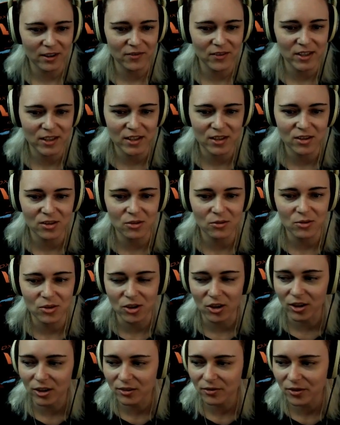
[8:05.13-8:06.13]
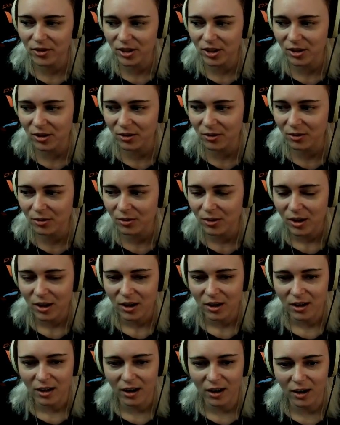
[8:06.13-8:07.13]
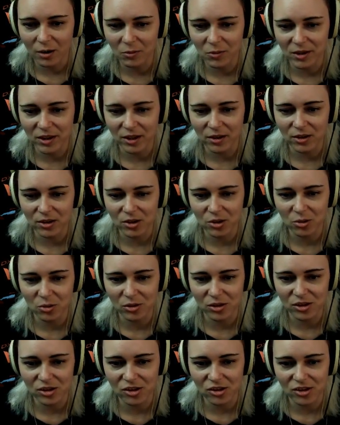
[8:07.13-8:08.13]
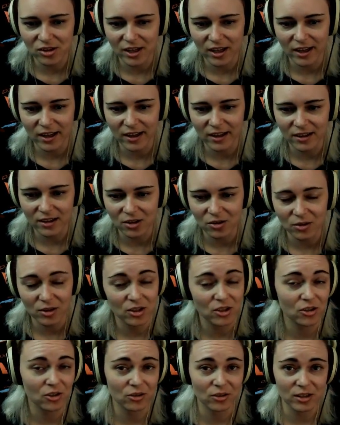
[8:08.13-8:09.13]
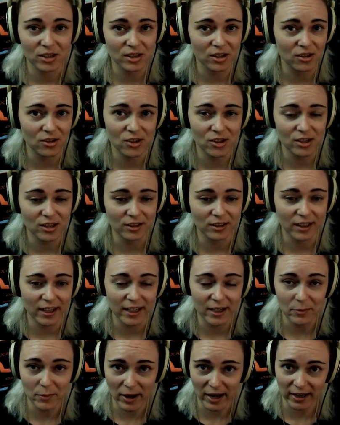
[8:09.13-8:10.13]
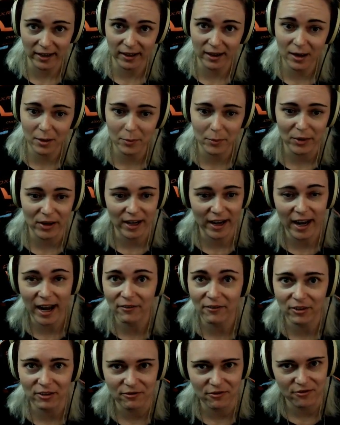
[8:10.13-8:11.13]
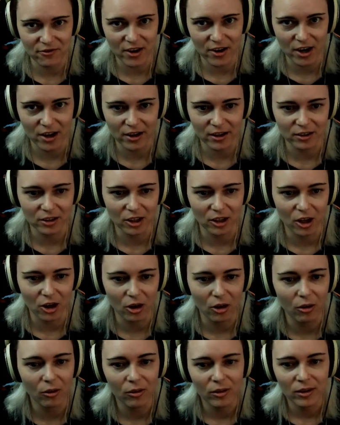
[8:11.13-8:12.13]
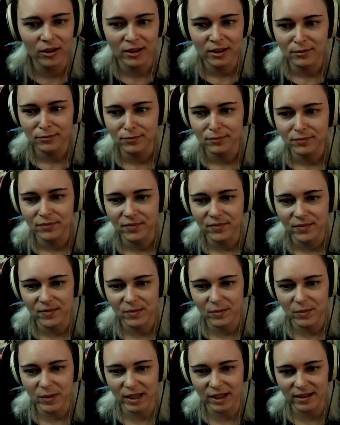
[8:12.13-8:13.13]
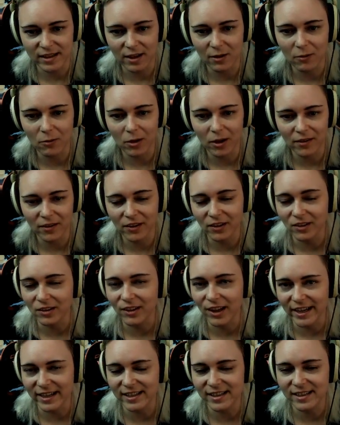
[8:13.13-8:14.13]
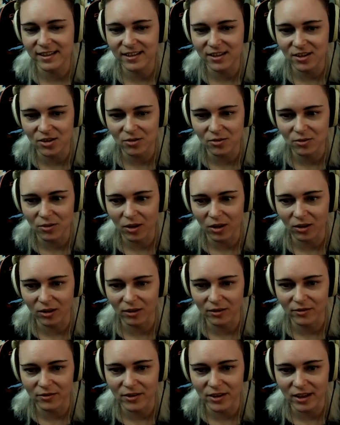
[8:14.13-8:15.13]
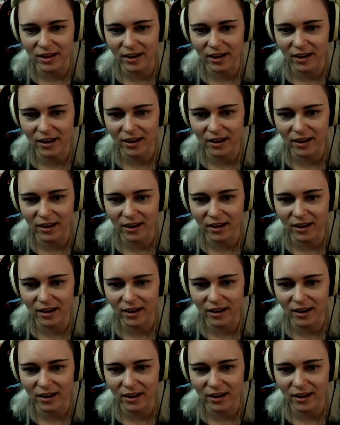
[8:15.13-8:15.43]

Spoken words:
If this is too dark for you without a torch, then you can turn the dungeon light back up, but I have it very low because I want the lights to do all of the